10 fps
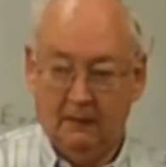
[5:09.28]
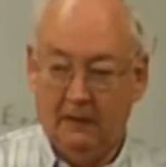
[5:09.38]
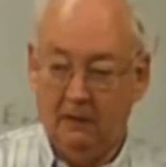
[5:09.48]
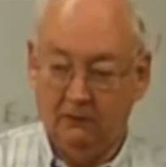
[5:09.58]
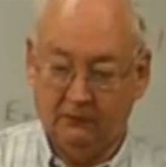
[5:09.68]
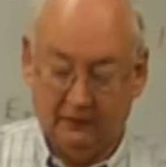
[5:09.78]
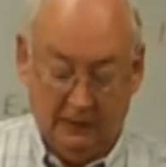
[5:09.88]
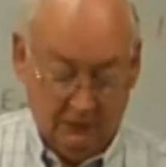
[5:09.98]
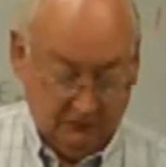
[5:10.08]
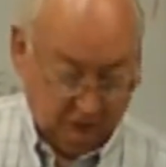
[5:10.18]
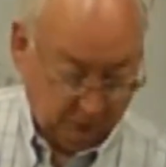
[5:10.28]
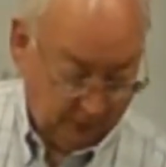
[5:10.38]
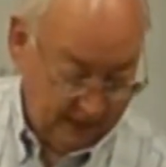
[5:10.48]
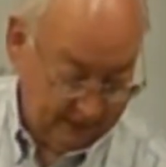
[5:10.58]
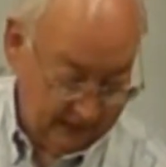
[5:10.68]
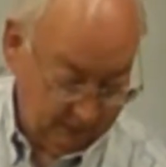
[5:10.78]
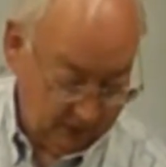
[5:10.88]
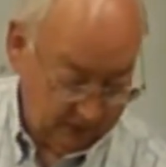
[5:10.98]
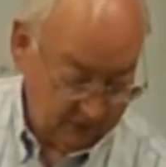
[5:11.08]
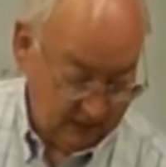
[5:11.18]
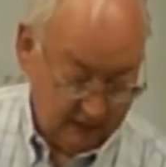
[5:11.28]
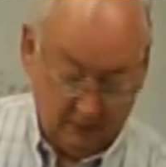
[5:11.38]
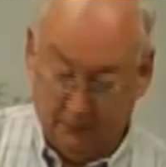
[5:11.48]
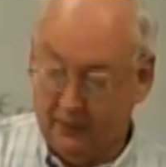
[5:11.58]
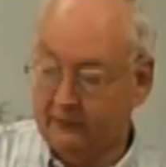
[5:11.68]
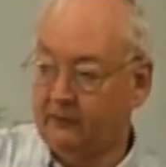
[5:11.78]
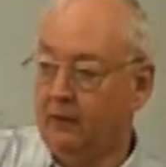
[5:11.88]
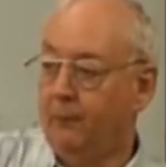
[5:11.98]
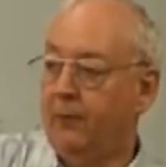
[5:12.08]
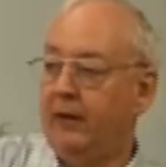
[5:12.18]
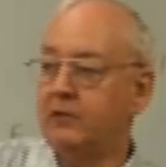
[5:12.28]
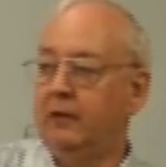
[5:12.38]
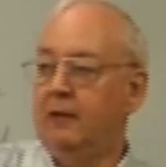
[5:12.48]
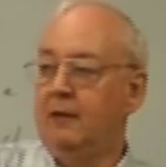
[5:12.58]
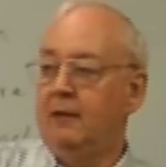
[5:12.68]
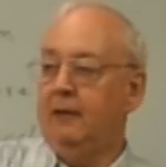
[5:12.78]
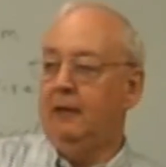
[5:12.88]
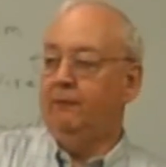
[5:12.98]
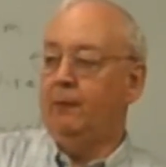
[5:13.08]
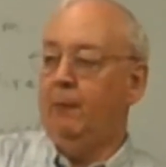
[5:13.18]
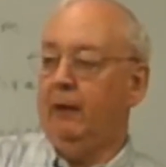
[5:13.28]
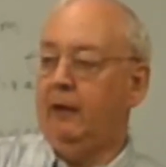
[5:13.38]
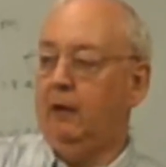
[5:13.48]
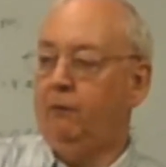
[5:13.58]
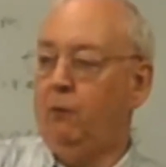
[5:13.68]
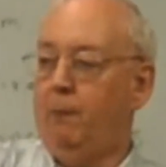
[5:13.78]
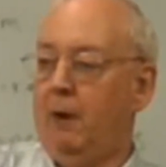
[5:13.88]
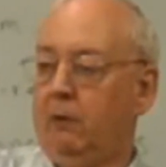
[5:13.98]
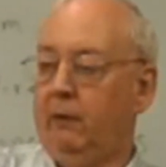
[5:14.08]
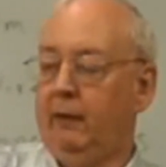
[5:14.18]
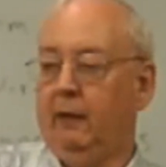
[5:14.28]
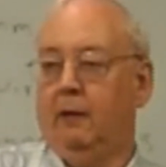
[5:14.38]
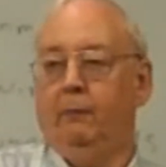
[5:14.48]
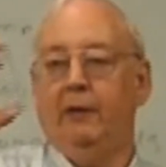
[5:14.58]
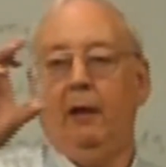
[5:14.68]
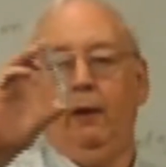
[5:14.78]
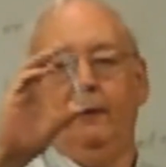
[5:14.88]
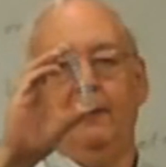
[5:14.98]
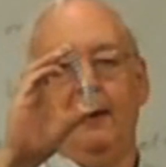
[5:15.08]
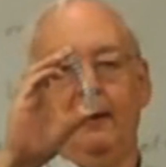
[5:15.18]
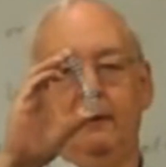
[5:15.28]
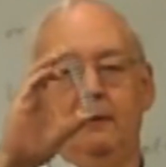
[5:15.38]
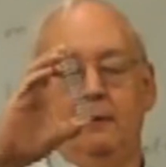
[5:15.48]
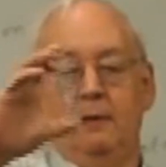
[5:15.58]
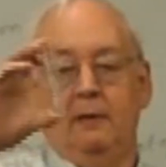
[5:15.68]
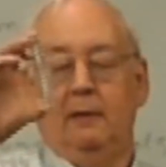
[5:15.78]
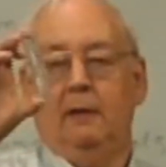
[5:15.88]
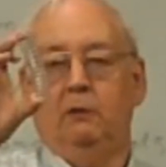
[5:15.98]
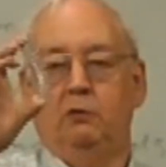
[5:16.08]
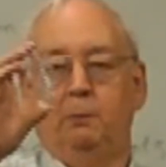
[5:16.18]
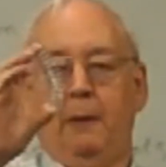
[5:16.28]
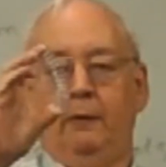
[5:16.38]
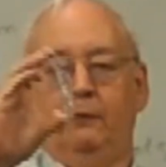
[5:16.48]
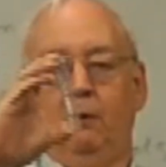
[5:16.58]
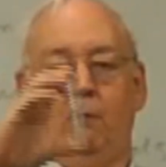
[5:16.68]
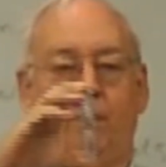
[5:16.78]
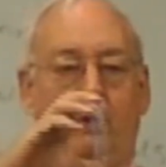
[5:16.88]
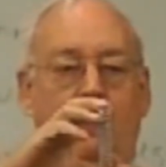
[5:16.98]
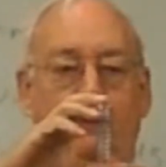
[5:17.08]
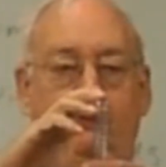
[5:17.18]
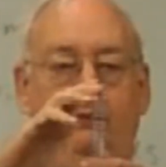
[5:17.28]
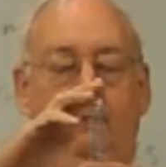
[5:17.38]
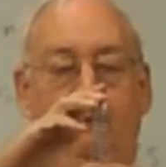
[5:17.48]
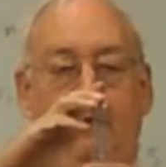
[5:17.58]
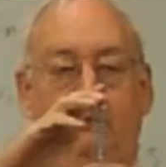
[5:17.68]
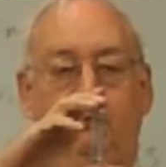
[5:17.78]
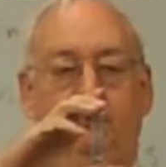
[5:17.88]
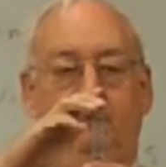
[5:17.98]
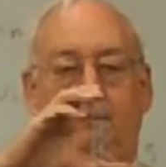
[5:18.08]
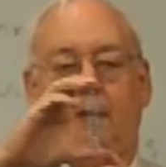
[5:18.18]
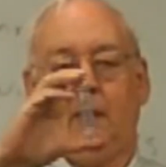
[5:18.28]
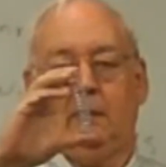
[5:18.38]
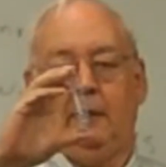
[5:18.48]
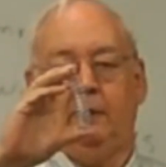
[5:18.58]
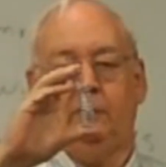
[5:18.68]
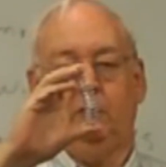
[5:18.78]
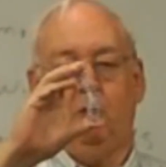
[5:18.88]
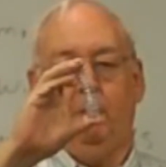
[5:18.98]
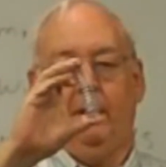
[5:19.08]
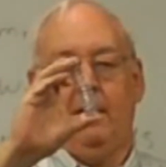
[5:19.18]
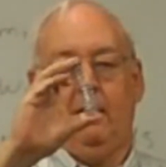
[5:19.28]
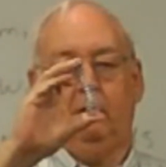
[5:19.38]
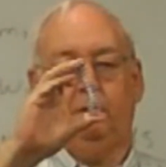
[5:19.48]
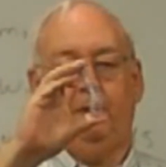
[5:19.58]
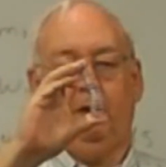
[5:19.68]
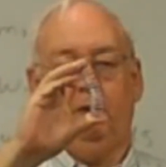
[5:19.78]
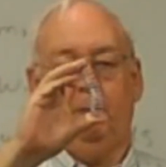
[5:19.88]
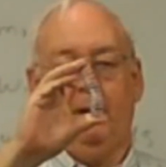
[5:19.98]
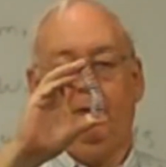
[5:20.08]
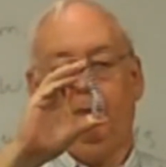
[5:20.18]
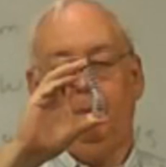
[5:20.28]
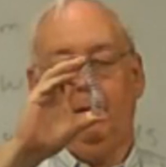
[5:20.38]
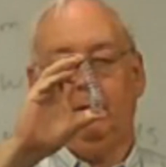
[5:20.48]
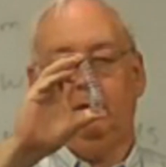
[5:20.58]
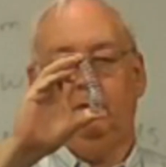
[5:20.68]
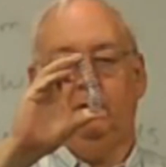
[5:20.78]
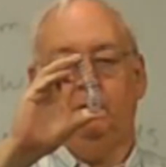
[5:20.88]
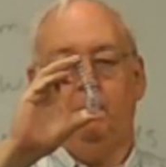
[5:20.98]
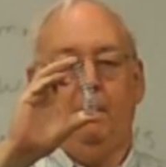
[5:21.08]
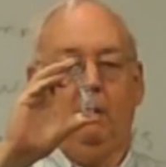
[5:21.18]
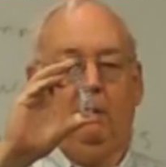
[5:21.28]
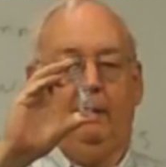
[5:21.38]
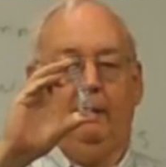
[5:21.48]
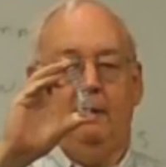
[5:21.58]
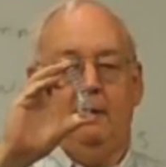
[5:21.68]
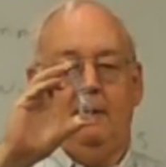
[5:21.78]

Here's a spring that I'm going to try to depress in compression. If I'm not careful buckling, it comes out like that. It just bends over. That's classical mechanics failure mechanism, buckling.